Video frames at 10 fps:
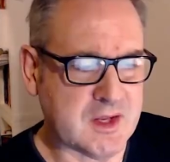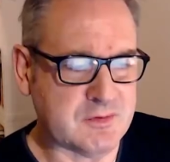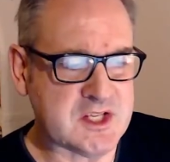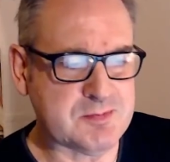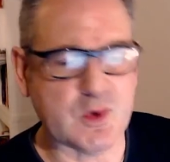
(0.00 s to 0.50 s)

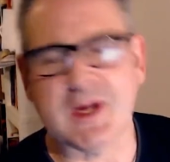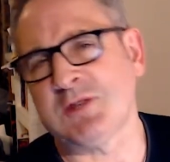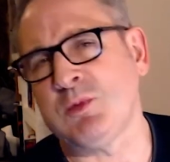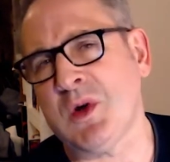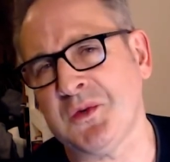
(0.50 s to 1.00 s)
If this book
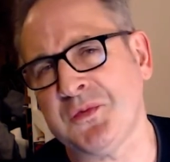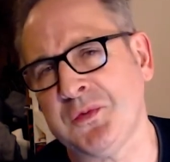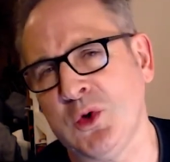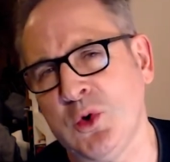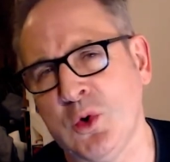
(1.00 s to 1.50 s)
has one
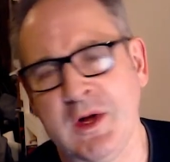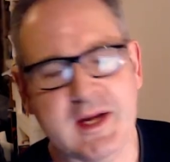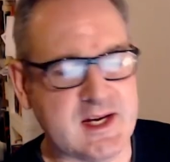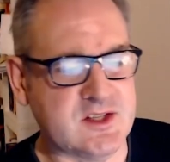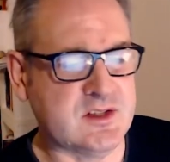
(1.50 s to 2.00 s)
flaw,
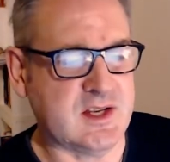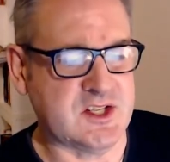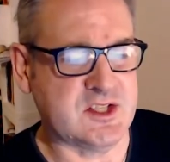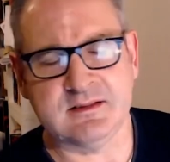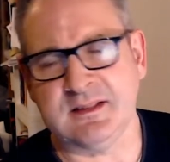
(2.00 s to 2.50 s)
it's
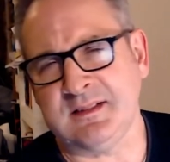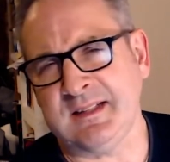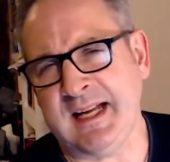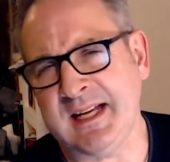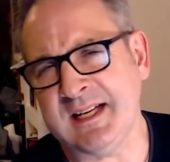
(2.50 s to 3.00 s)
this, that
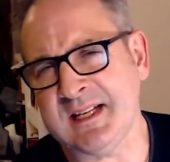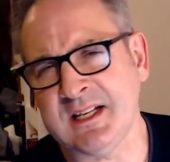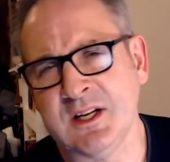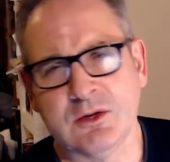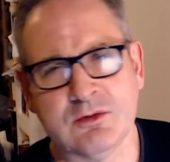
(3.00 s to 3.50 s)
the
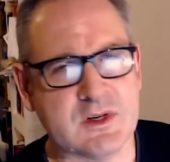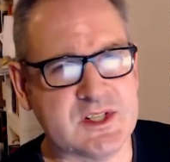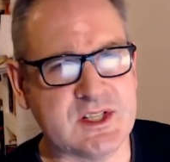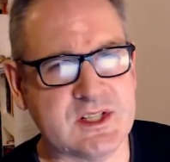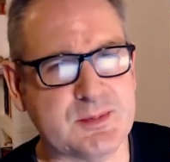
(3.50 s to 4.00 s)
ending
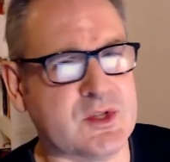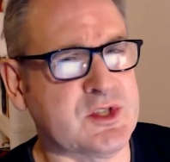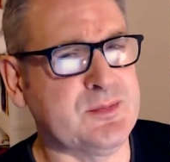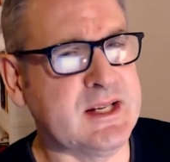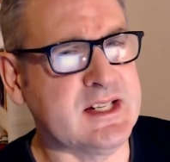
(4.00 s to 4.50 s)
writes in the
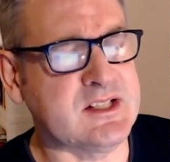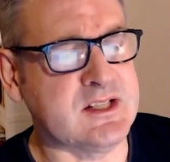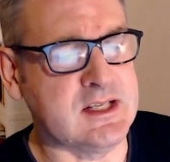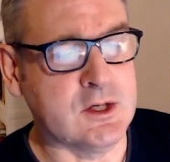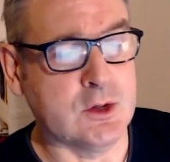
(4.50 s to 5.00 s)

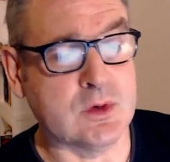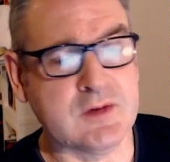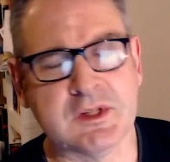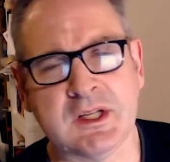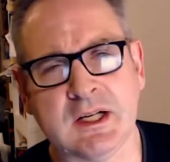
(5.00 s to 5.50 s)
possibility or
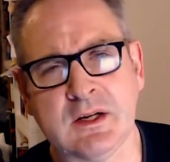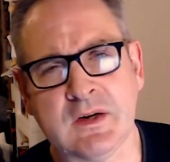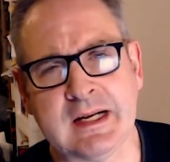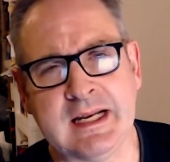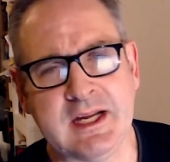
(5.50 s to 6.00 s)
even the
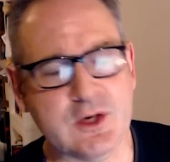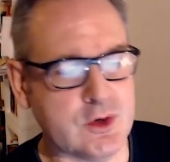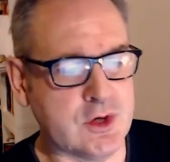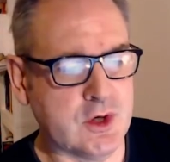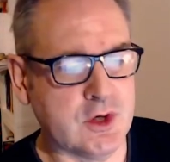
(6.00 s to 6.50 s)

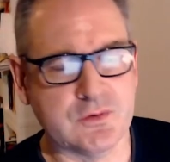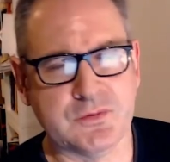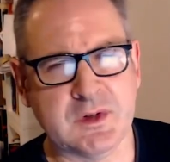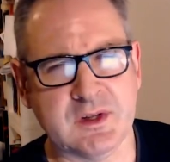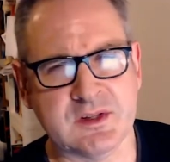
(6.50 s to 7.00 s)
likelihood of
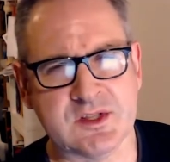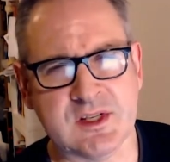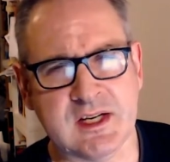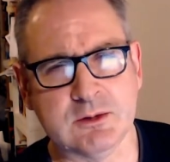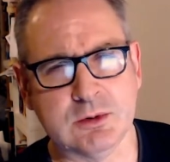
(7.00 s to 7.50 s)
further
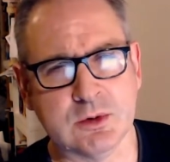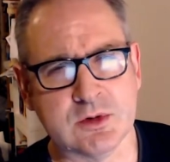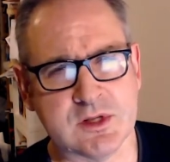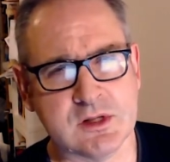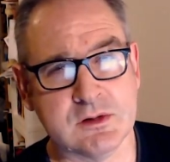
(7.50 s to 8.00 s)

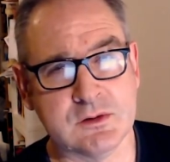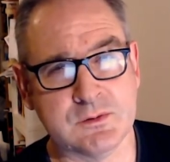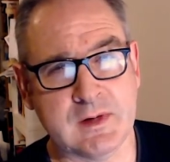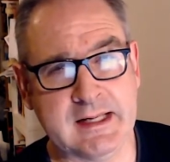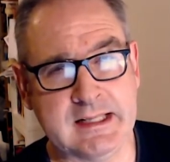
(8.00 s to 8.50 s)
sequels.
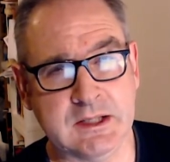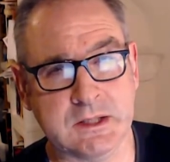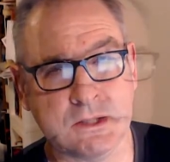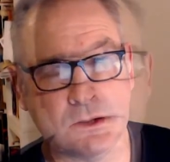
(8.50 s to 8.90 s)
Fatal.